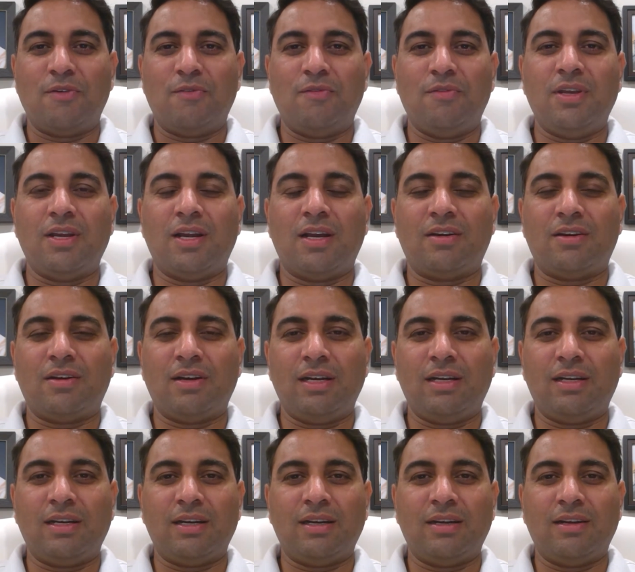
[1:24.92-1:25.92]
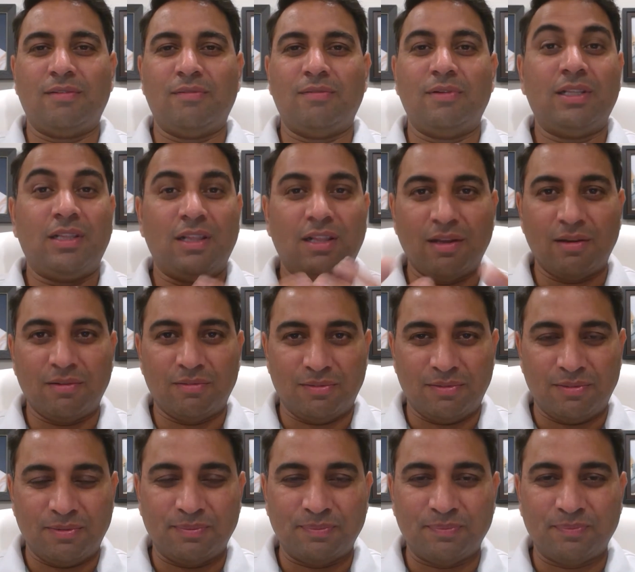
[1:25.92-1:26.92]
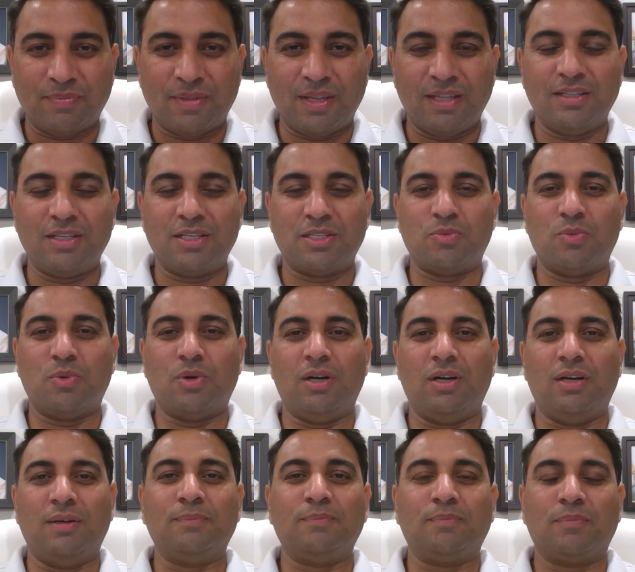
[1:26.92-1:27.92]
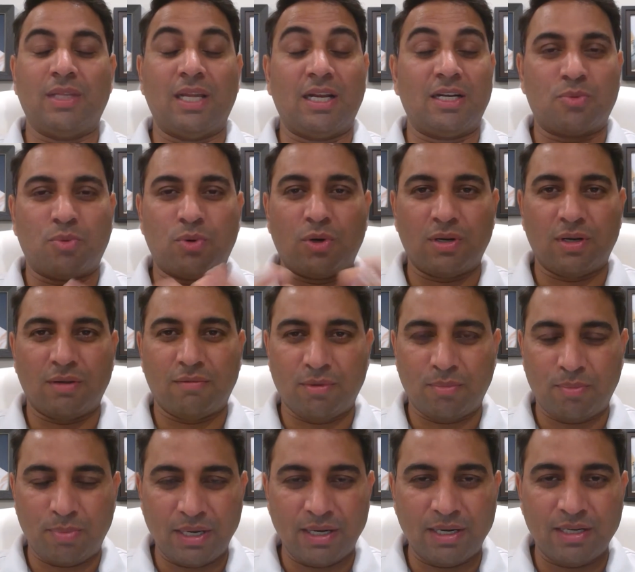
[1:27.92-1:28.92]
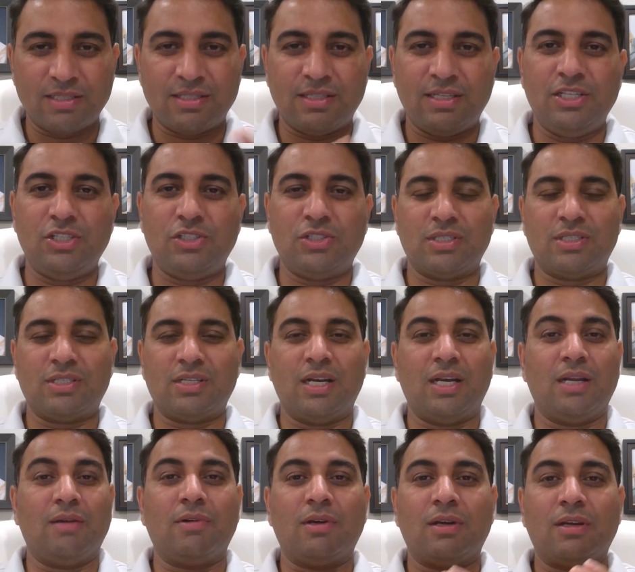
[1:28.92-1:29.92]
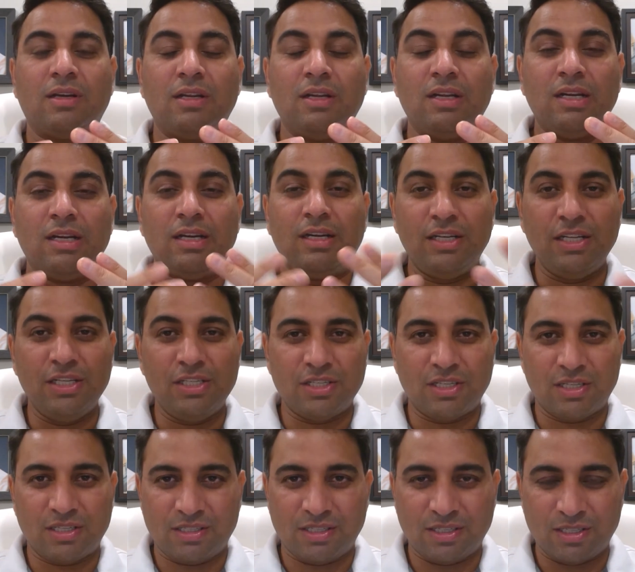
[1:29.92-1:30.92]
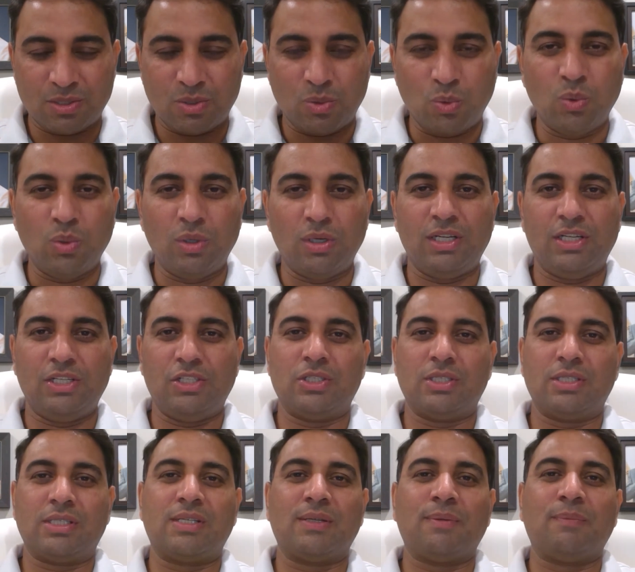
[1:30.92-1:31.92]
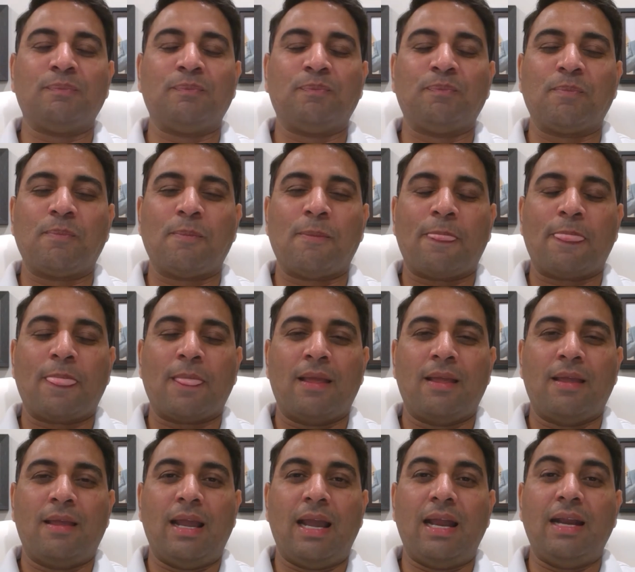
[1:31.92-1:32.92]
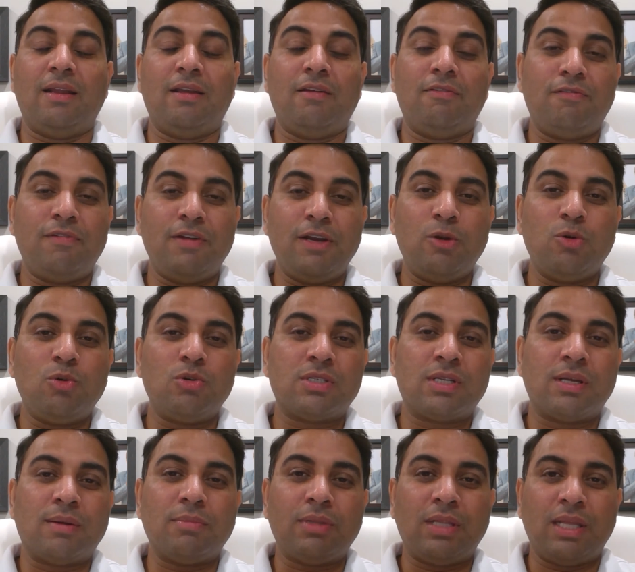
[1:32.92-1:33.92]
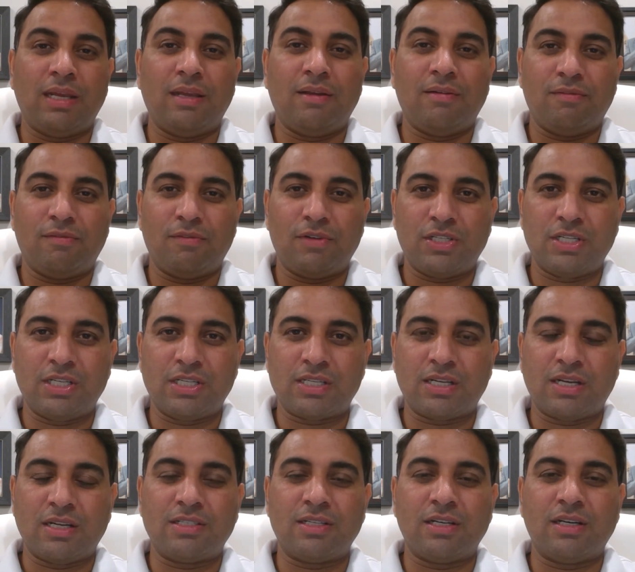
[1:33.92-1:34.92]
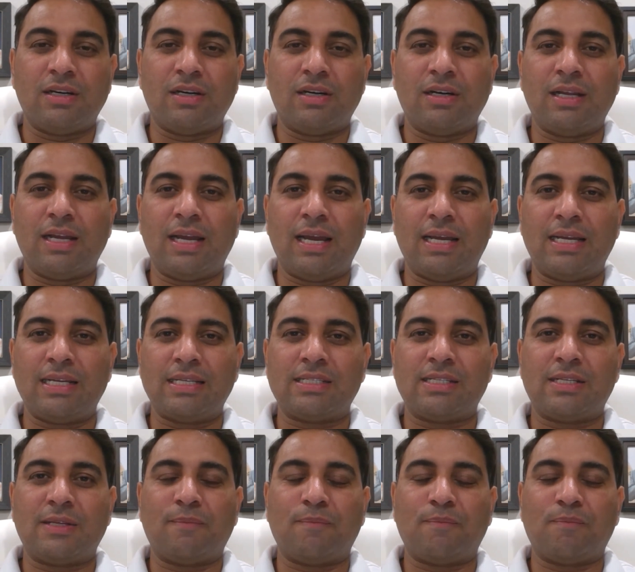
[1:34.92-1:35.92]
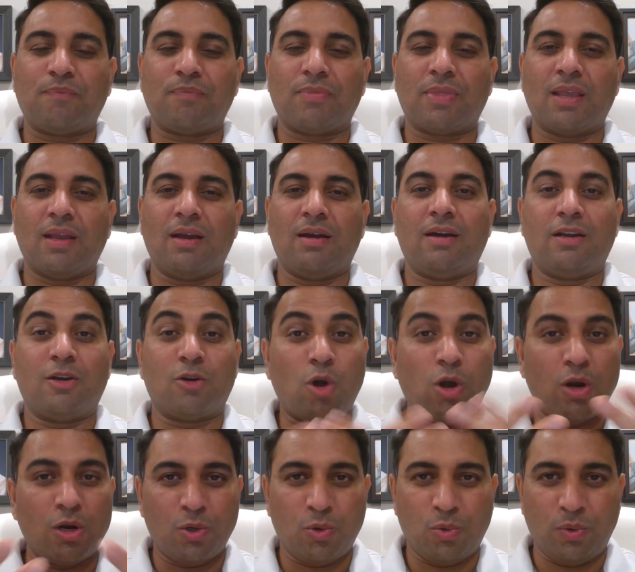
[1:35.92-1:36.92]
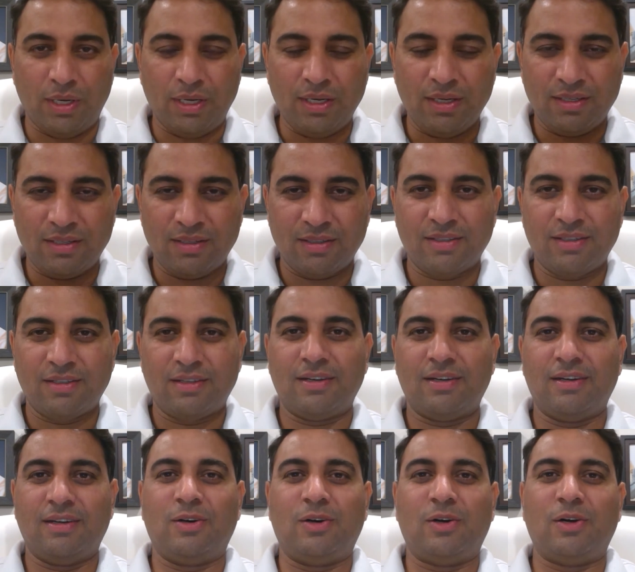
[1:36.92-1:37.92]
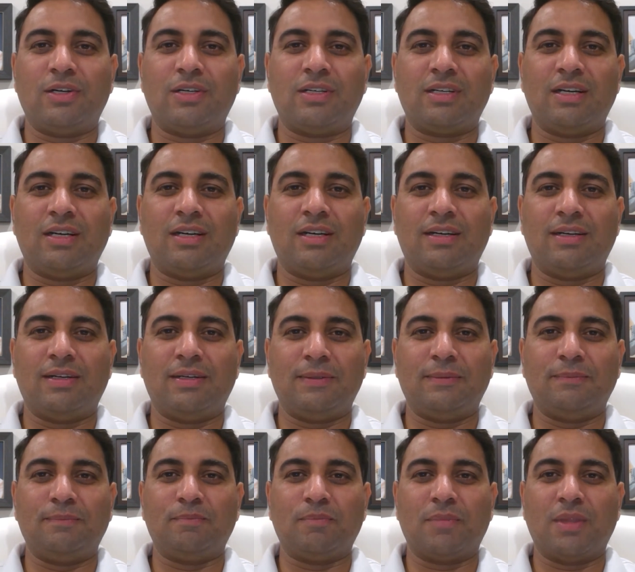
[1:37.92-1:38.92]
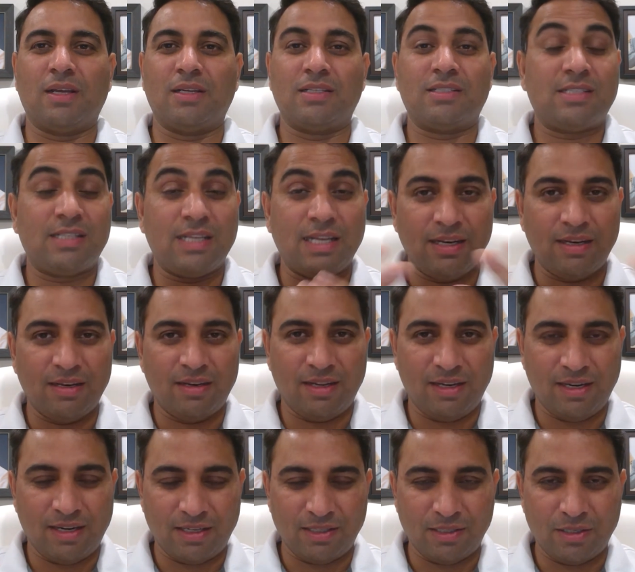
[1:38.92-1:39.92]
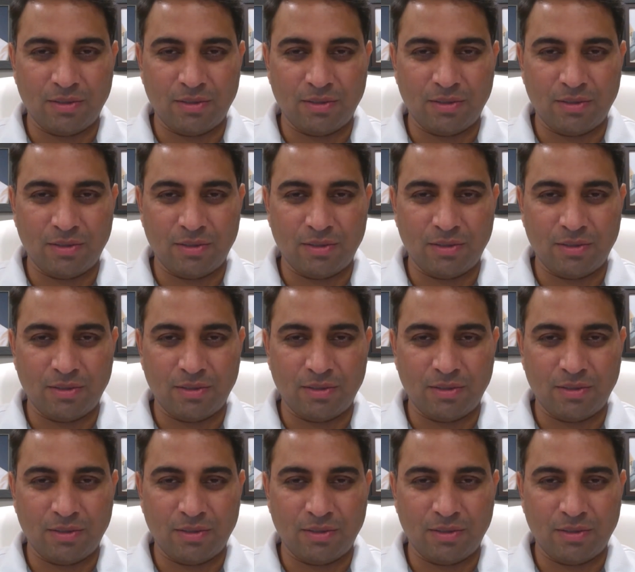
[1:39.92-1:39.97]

We are treated with love in this world. That's what our parents teach us and our teachers in school teach us. And if we do something which is considered as a wrongdoing or a sin in